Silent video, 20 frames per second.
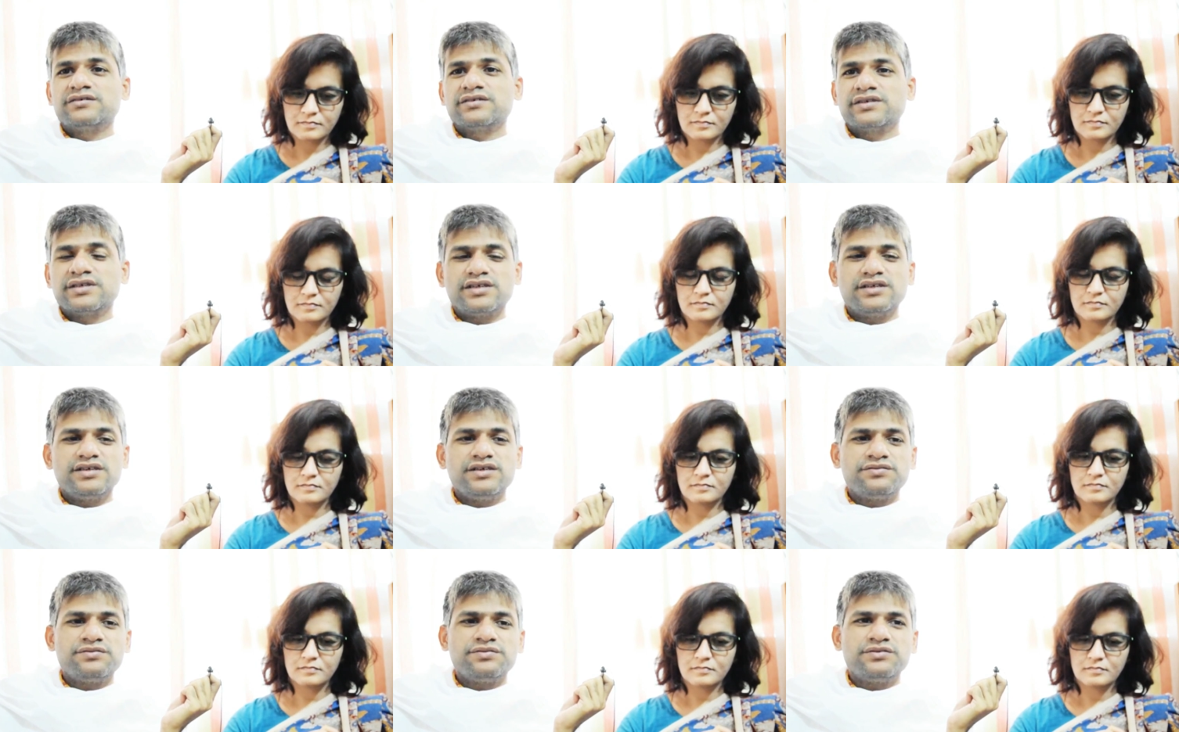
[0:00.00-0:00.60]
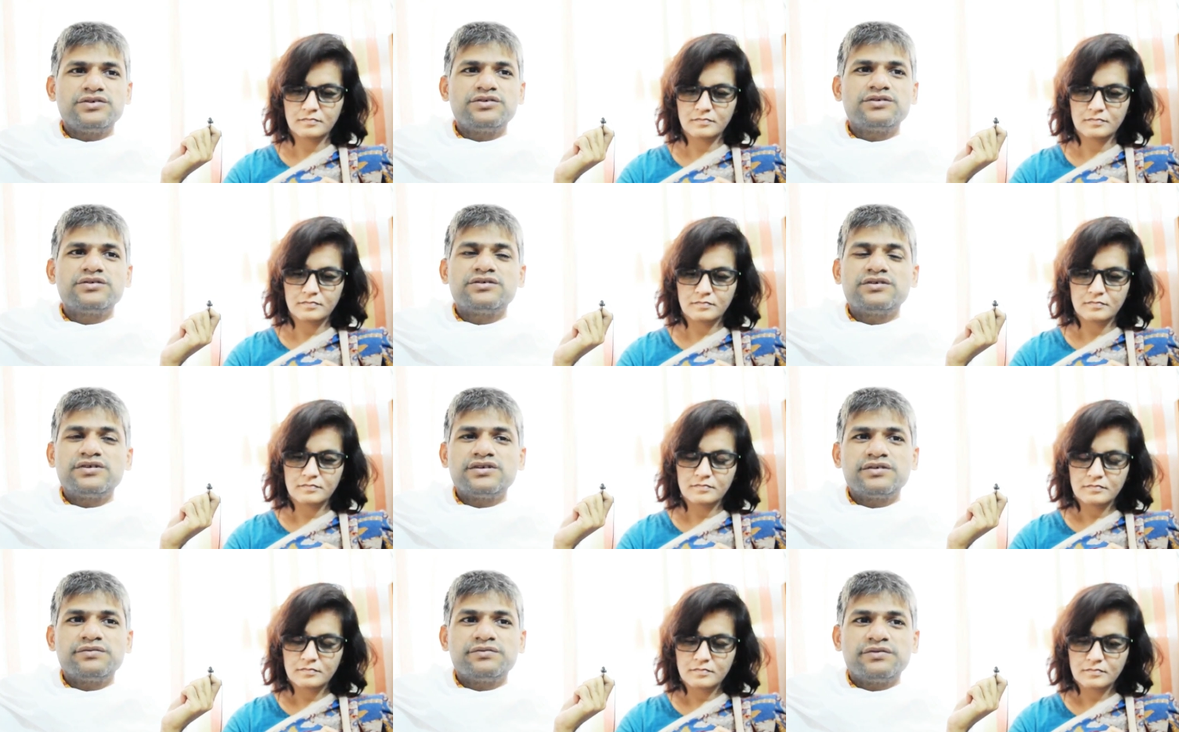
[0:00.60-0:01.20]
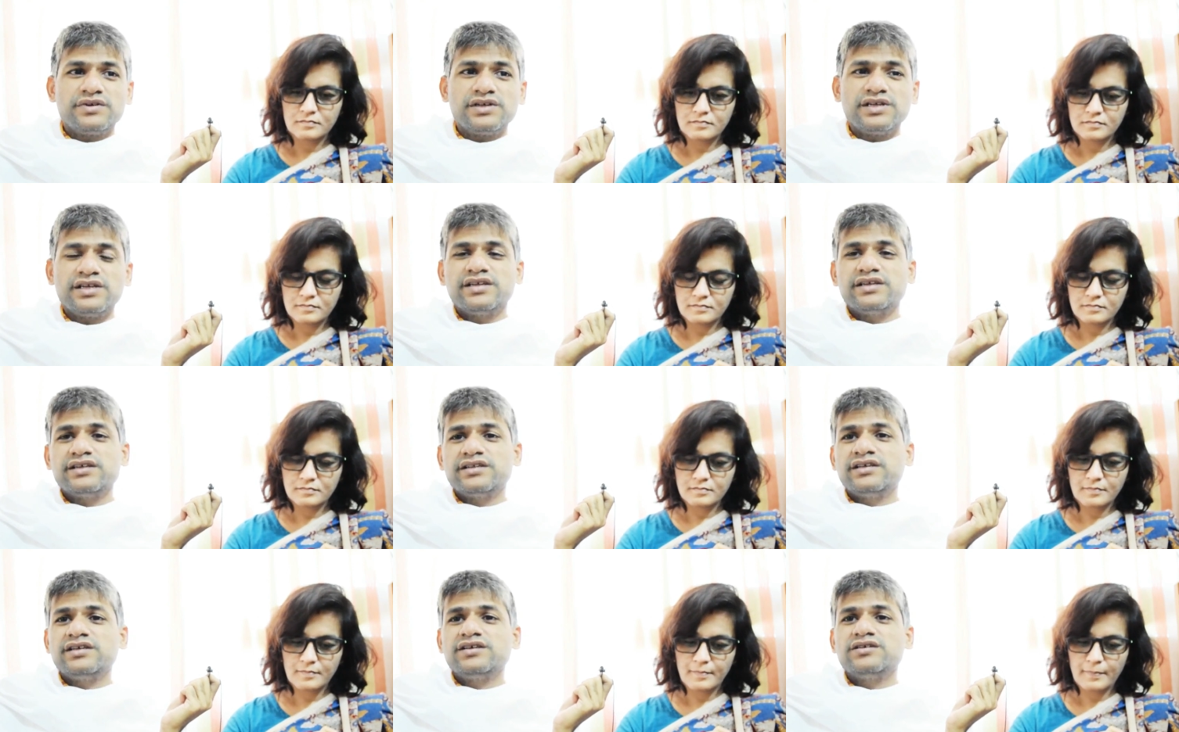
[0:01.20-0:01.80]
Speaker 1: okay if you don't feel
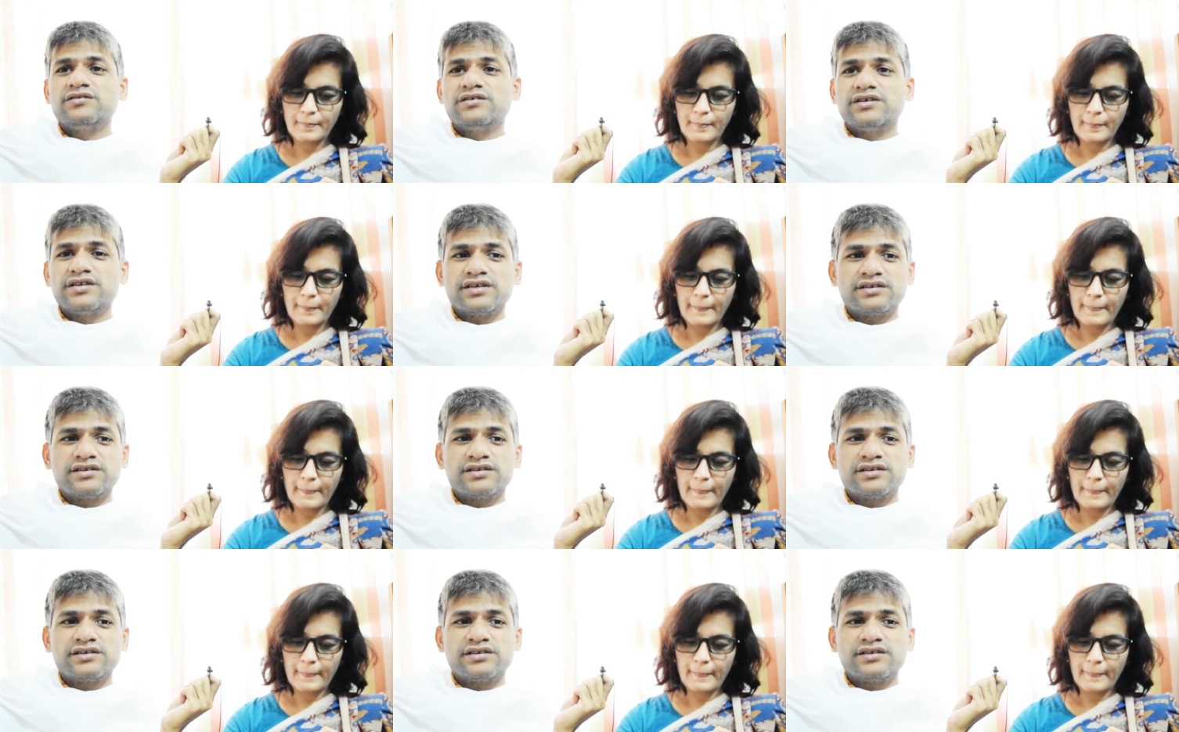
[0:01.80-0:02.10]
anything you are